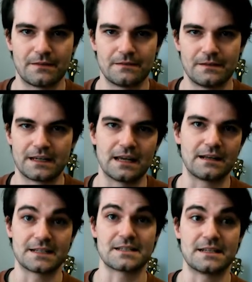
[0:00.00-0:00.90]
again,
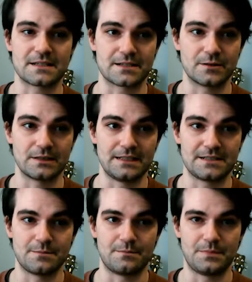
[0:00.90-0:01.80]
it doesn't necessarily
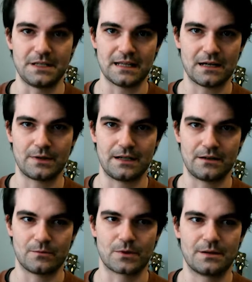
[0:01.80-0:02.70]
need to be that
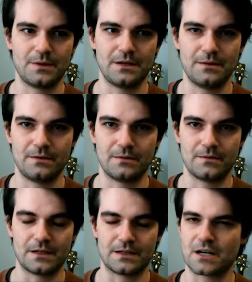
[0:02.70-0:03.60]
way. We're going to be
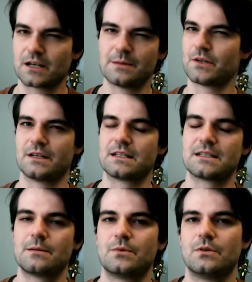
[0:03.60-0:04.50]
talking about an
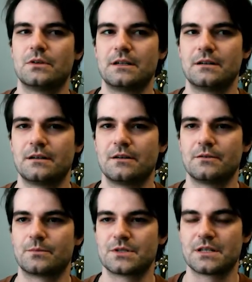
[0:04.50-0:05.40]
example.
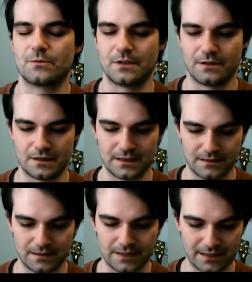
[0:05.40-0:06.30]
I'll present one
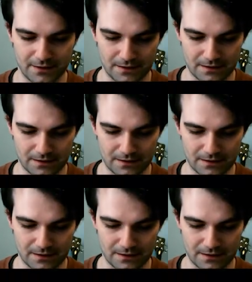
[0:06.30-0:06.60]
later,